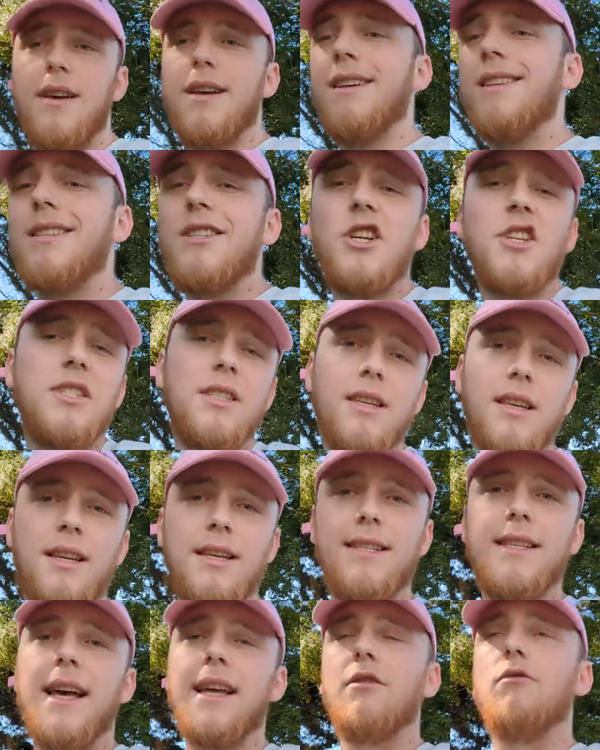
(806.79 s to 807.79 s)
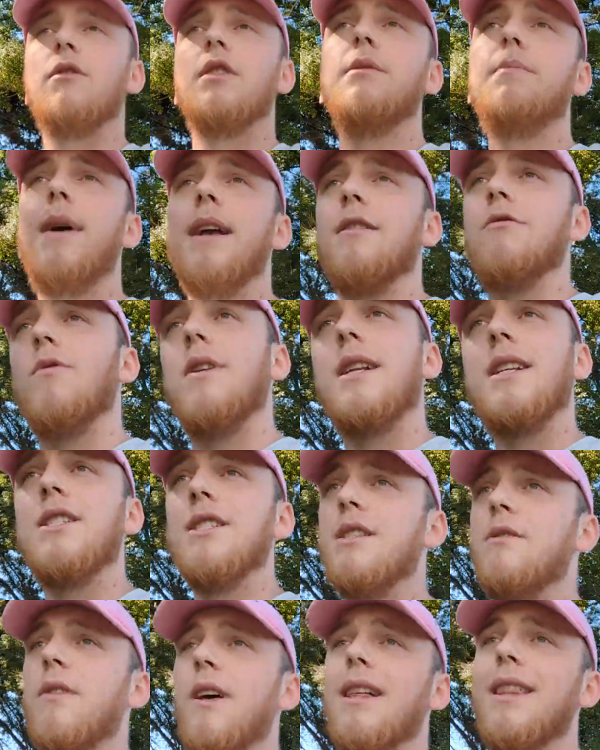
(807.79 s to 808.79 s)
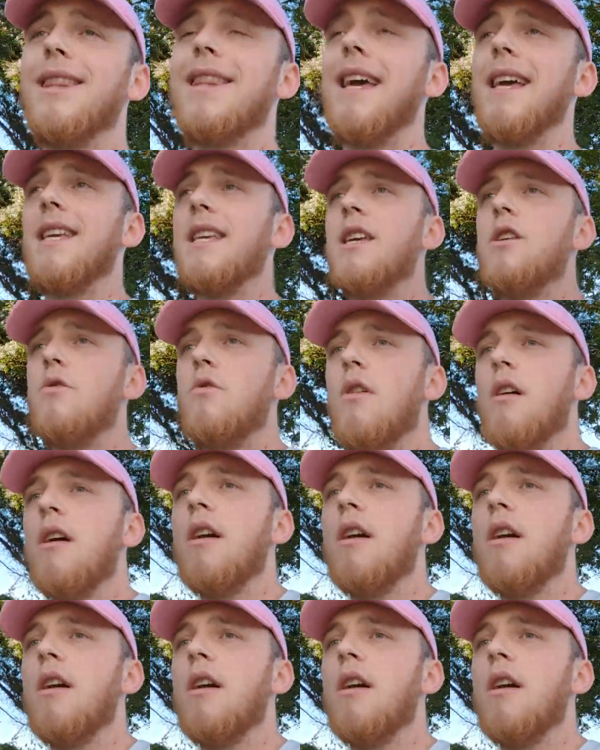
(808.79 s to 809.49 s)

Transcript: It's just a sign of respect, really, just a thank you